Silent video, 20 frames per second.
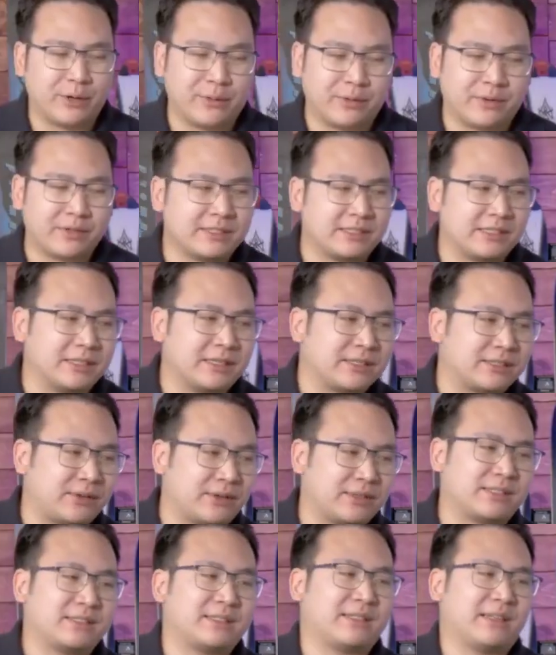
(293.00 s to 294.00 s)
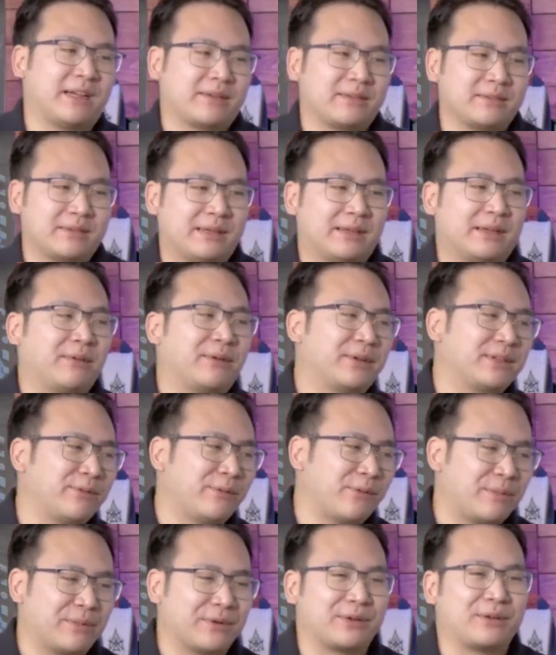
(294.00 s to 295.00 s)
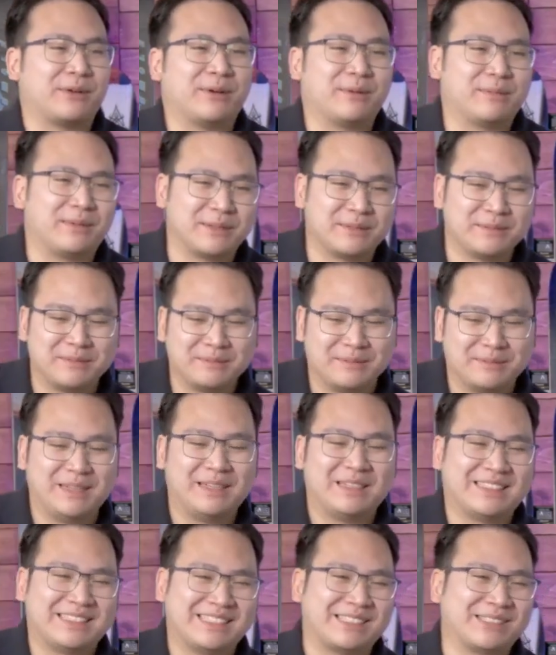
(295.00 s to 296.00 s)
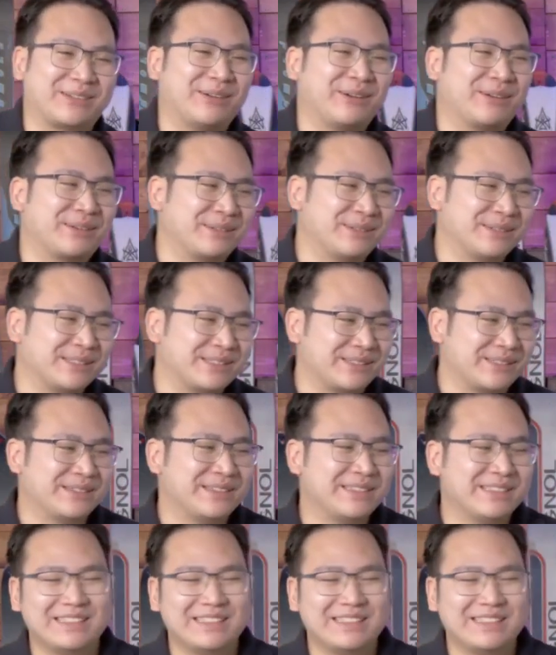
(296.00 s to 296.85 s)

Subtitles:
you wouldn't see this because it's like on the OpenClaw, but this is Cloud Code, so.